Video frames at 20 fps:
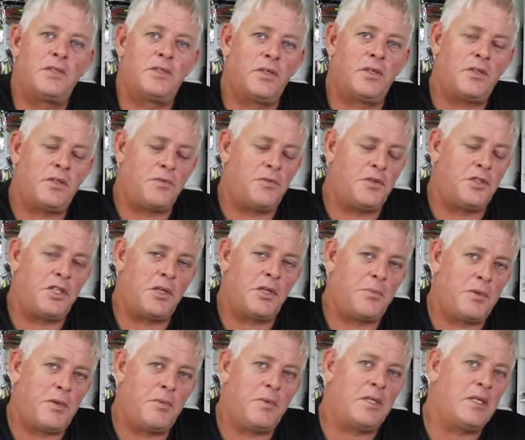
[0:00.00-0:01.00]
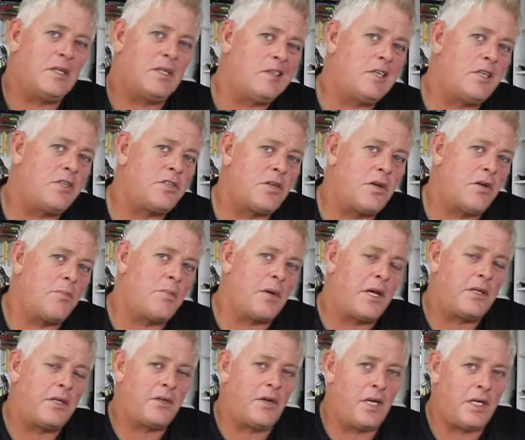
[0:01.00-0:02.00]
It's not your fishing permit, additional
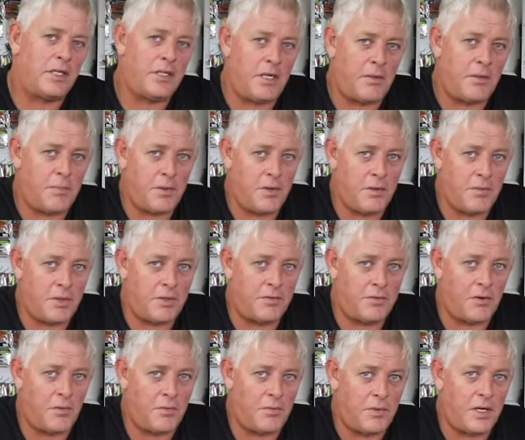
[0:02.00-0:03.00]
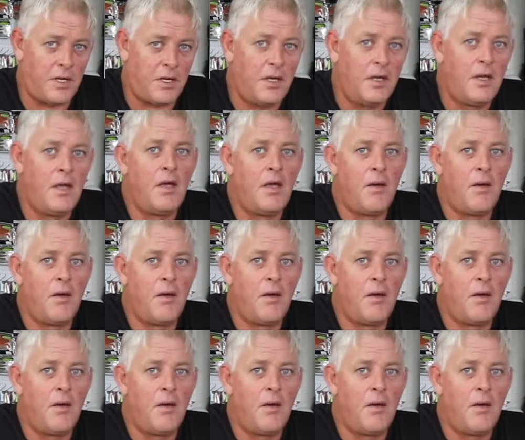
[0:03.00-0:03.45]
bait collecting permit from the